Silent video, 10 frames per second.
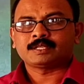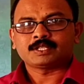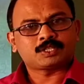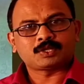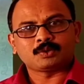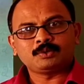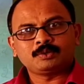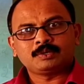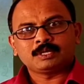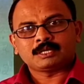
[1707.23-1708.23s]

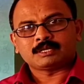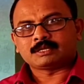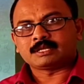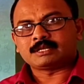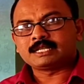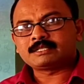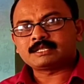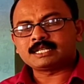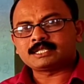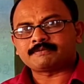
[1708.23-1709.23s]
So, the
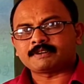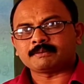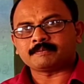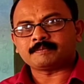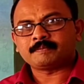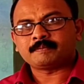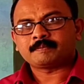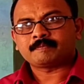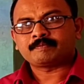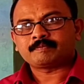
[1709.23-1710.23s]
distance from
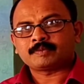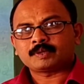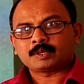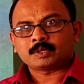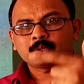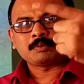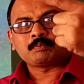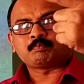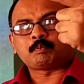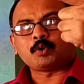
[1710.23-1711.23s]

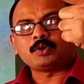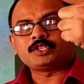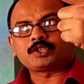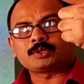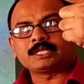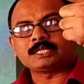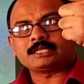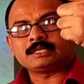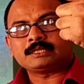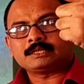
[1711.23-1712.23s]
pole to
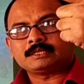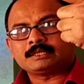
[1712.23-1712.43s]
the